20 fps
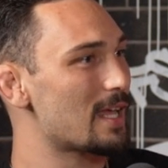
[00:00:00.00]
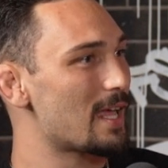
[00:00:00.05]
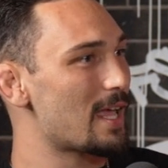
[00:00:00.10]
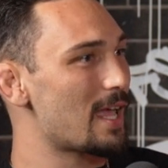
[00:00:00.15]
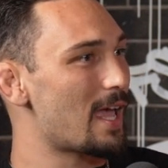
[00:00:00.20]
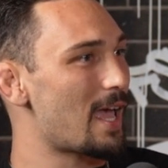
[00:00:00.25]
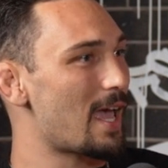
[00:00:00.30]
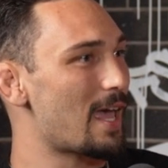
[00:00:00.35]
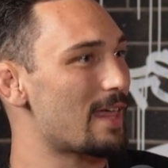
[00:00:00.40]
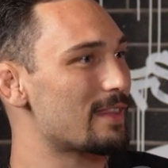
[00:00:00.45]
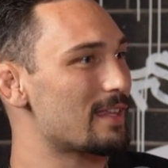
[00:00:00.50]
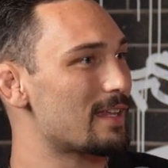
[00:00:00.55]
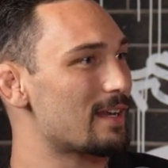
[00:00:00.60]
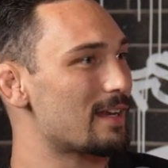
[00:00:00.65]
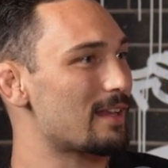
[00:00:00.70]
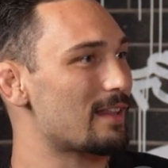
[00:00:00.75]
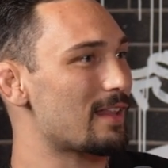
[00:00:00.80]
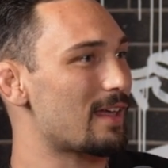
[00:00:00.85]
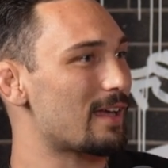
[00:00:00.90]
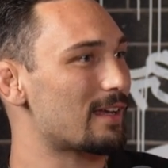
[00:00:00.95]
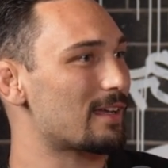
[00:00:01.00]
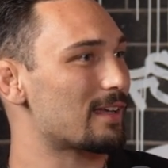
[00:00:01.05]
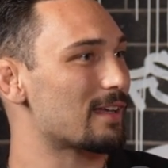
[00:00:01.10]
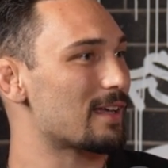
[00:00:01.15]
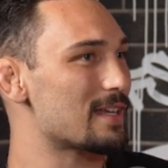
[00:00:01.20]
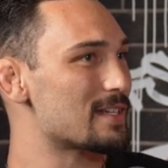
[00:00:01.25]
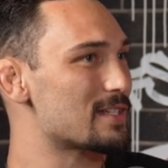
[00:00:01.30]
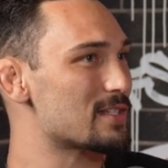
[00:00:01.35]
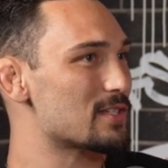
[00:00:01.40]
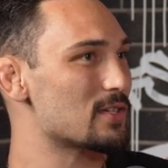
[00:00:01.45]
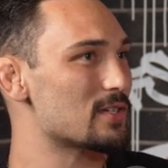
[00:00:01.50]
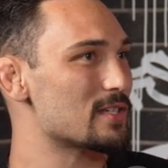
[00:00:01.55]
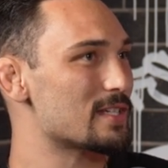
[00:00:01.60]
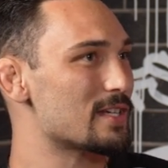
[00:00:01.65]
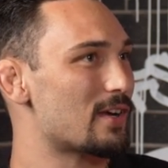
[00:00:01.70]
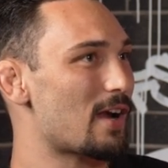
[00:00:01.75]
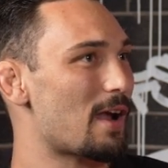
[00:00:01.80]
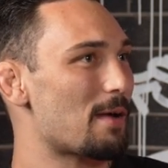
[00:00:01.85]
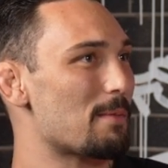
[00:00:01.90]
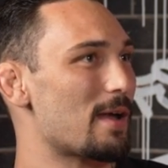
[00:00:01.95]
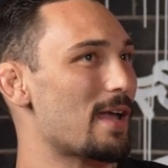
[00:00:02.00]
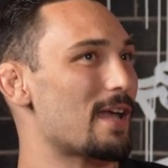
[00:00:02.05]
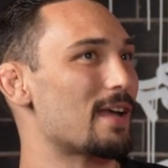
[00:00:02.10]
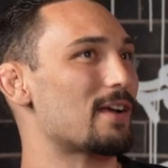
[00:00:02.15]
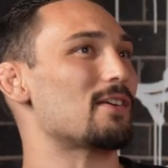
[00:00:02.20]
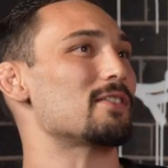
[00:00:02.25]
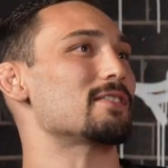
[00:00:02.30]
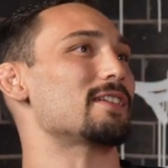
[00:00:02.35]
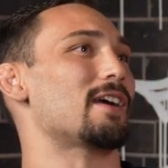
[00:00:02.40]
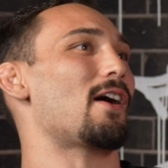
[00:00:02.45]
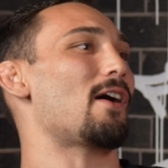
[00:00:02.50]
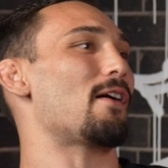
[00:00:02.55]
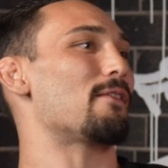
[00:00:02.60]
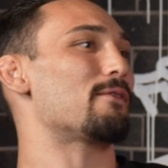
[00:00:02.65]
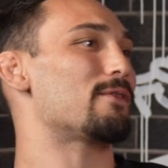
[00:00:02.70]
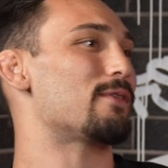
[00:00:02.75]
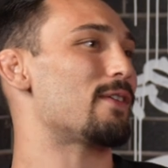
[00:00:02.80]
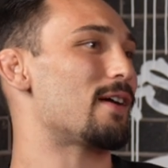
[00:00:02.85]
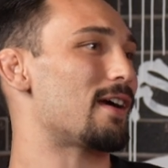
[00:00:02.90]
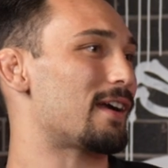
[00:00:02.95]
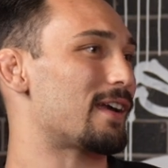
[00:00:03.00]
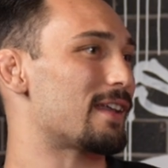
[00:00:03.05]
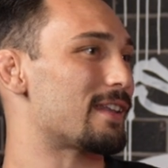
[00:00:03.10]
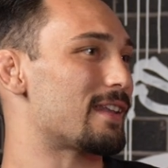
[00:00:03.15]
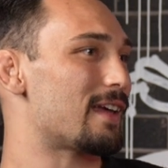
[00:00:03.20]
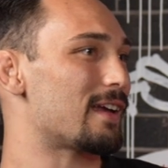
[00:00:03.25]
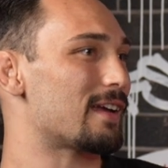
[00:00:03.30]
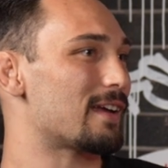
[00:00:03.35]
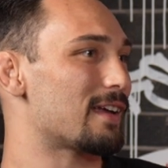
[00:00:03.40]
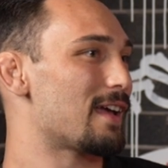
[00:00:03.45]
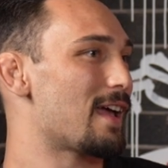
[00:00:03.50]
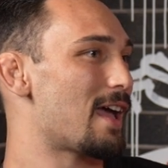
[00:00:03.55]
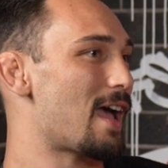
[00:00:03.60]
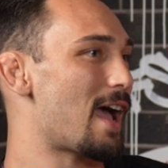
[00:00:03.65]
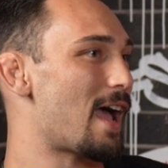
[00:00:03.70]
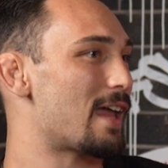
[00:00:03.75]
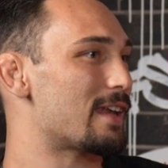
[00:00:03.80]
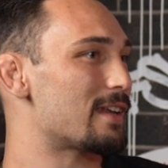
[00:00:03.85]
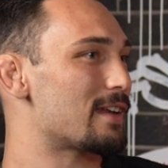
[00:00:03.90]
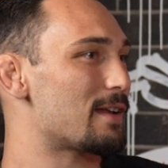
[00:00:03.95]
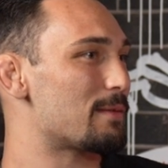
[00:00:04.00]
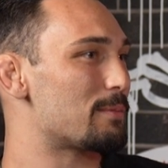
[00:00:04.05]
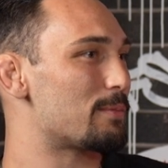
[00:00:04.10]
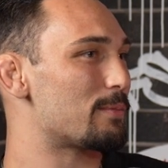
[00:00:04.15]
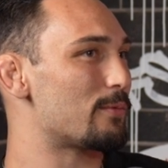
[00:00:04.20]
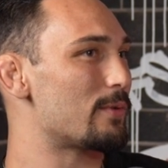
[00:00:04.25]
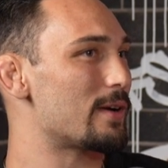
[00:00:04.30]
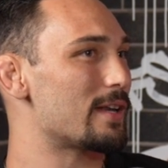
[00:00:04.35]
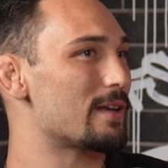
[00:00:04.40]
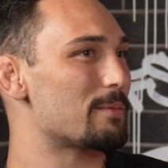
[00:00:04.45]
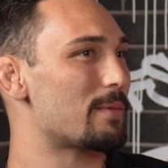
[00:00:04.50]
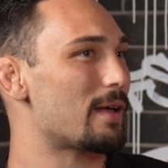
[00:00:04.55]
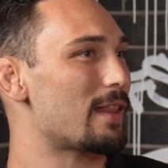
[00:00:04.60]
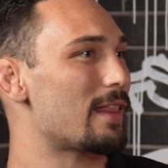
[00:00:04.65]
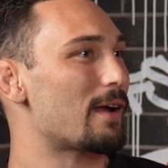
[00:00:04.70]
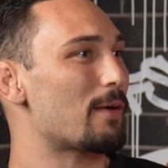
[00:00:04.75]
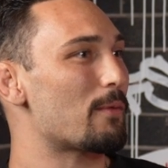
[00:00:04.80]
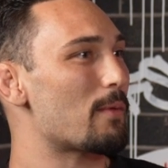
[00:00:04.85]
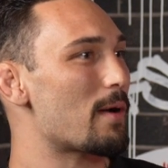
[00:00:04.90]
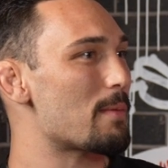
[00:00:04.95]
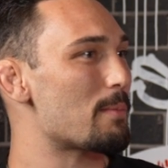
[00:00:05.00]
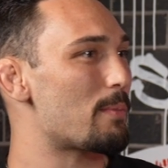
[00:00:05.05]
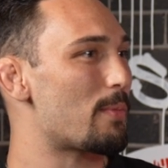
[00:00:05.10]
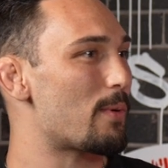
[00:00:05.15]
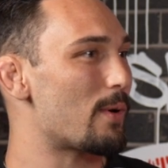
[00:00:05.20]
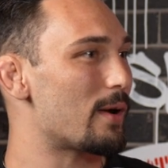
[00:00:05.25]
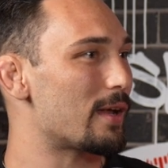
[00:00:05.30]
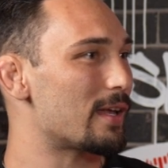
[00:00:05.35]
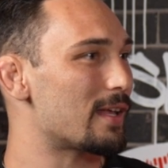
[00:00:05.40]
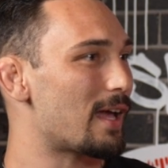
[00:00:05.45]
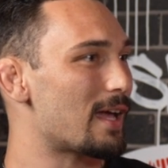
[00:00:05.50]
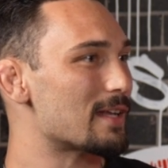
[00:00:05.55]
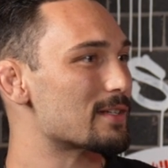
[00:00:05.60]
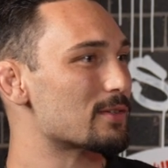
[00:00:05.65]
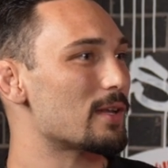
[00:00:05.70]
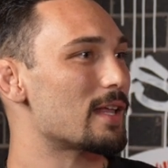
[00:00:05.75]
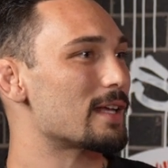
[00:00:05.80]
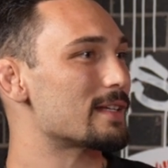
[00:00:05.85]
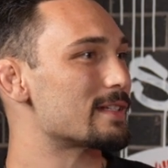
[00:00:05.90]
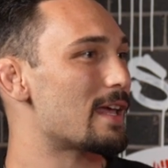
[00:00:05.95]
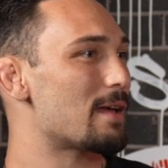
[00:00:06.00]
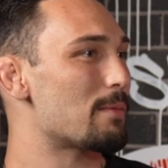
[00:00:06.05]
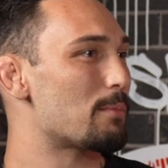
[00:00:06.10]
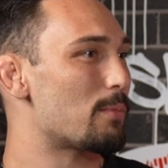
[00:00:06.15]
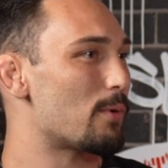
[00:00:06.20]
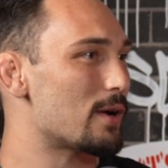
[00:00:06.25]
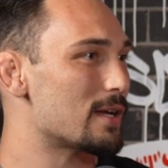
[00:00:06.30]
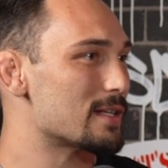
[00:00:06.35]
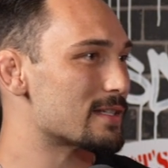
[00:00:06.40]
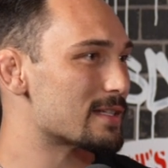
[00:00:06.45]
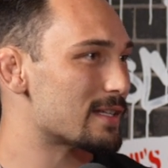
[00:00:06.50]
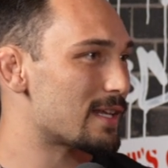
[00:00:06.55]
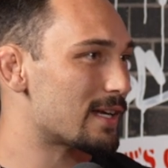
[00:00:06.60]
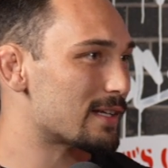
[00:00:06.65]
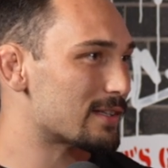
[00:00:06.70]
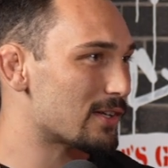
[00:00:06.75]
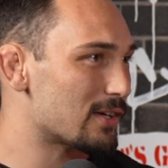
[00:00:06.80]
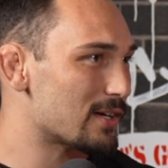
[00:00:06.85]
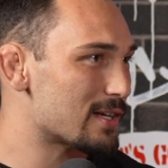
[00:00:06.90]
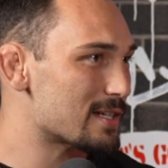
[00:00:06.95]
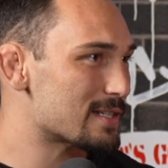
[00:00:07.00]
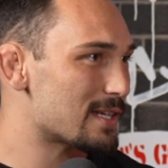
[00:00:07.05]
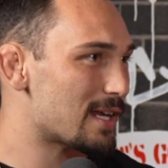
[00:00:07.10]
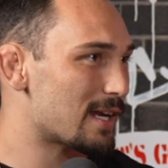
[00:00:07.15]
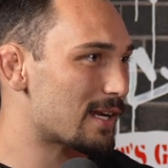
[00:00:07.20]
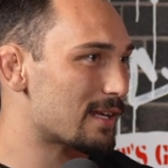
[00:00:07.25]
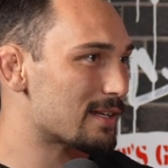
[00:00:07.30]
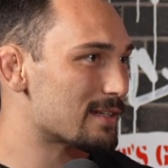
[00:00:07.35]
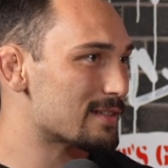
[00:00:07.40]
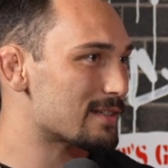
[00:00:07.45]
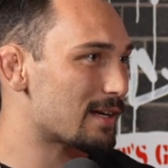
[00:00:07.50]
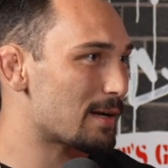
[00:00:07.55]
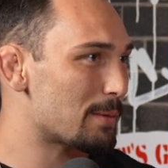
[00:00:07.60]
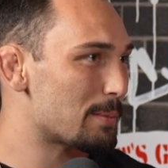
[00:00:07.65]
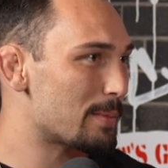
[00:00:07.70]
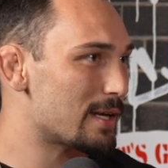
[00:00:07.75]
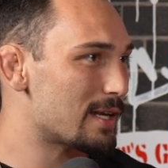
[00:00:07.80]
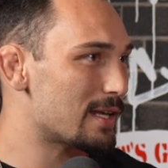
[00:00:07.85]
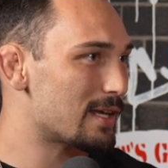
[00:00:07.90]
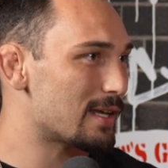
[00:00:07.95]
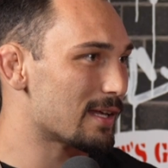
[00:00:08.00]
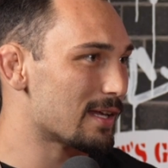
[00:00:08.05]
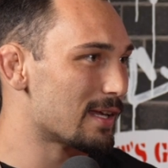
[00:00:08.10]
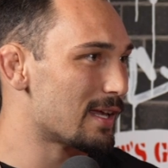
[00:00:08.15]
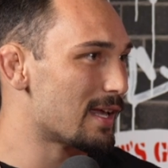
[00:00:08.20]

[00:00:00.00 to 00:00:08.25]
And then like as soon as he grabbed my ankle I was like, oh fuck, and like I ended up winning by like 1 point. I scored like 10 points in like 30 seconds, like a minute,